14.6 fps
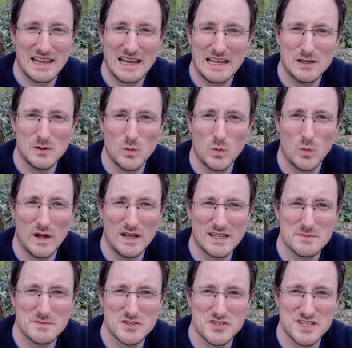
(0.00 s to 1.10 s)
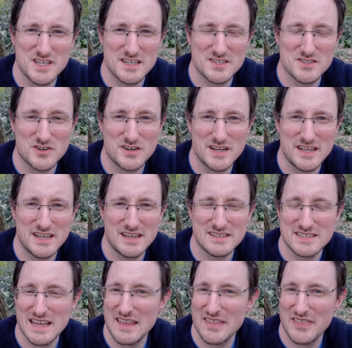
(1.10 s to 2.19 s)
Hello, welcome to CS
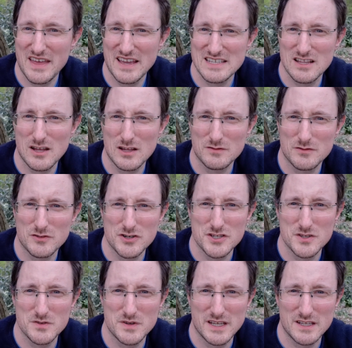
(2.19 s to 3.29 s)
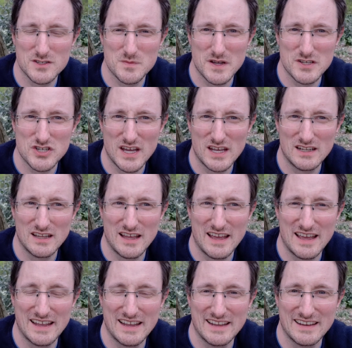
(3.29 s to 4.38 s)
Stories. Thanks a lot for tuning into my channel.
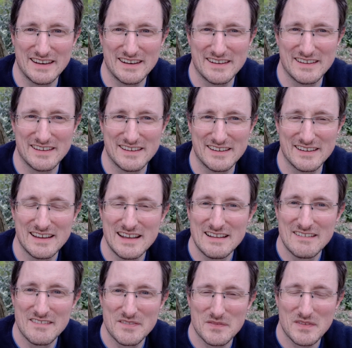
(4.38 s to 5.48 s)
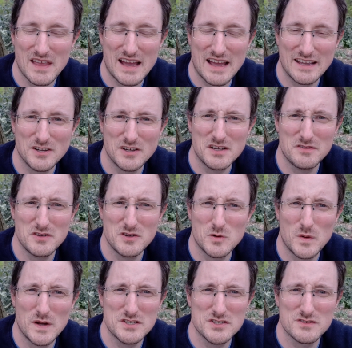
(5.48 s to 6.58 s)
And I got a few
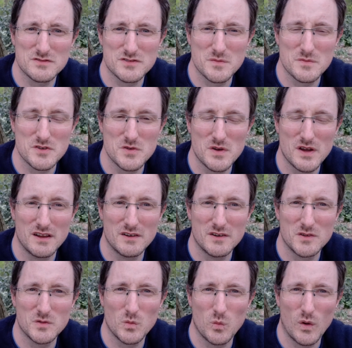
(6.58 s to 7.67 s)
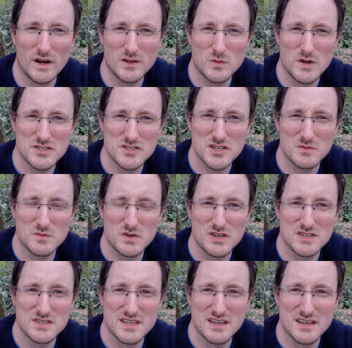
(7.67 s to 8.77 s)
questions from you, and one question
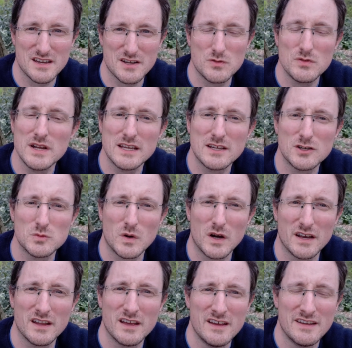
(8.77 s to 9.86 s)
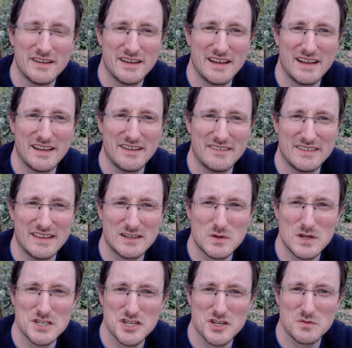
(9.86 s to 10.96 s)
was a really good one. And that
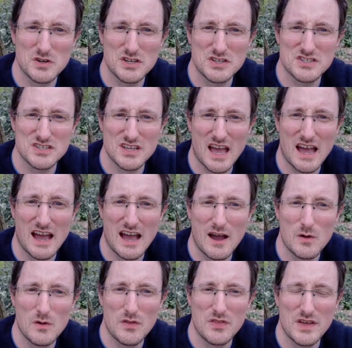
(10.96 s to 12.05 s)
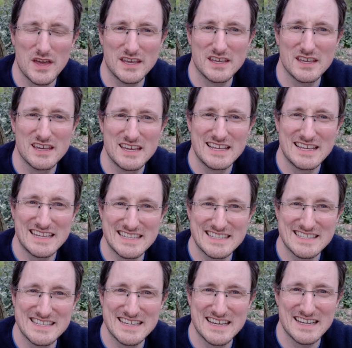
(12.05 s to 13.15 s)
question was, how thick
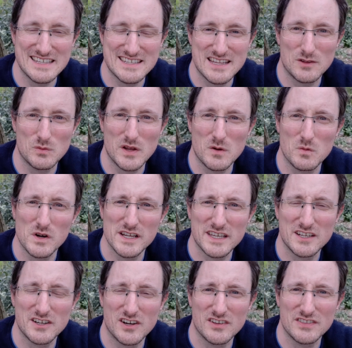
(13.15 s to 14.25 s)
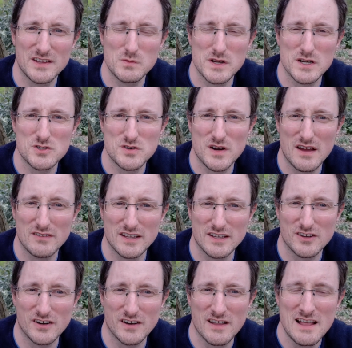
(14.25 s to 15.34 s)
is the ice that we are working on, that we are traveling
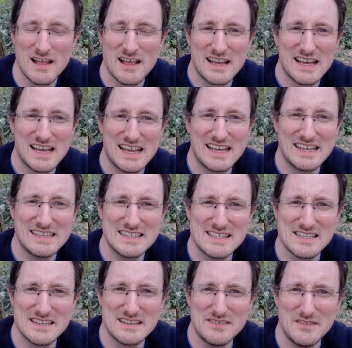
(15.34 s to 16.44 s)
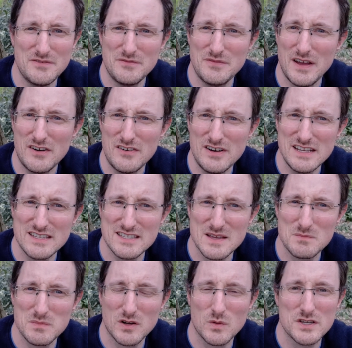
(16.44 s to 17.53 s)
on? And it's a very
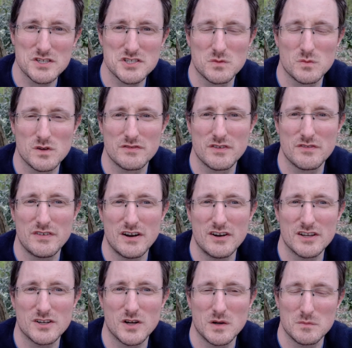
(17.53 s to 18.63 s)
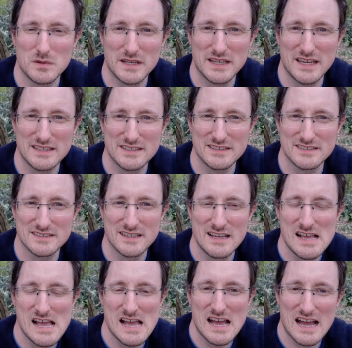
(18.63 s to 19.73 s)
simple question with a very complicated
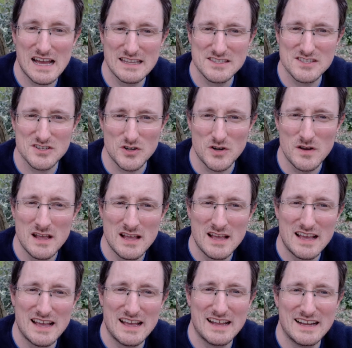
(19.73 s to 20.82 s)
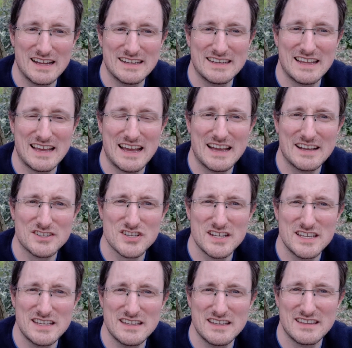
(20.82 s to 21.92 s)
answer. And
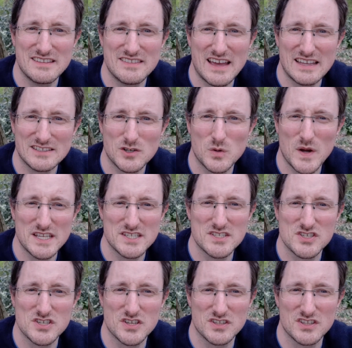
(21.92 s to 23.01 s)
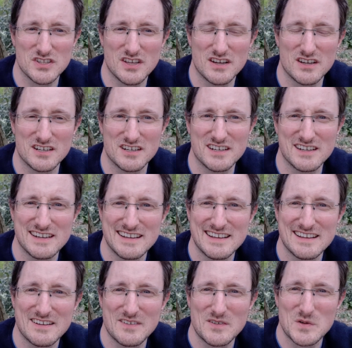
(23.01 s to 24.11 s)
actually, that question
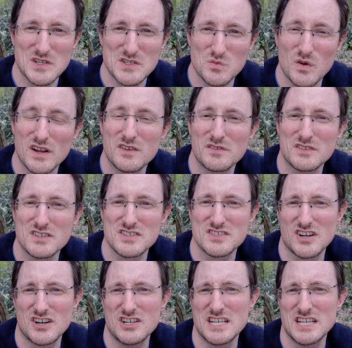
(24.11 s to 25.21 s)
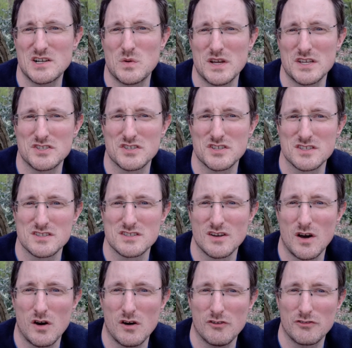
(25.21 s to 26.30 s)
was one of the starting questions
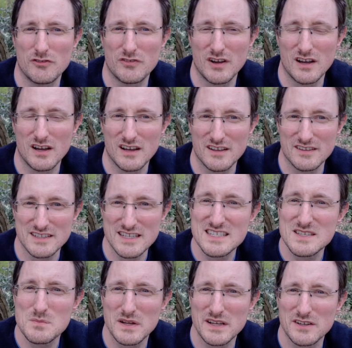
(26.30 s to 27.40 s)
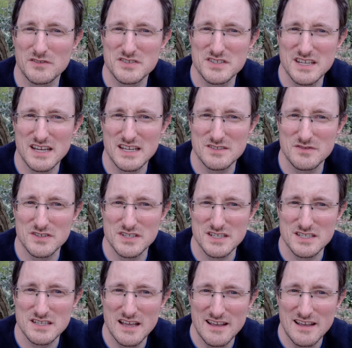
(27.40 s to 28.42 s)
of the discipline of sea ice physics.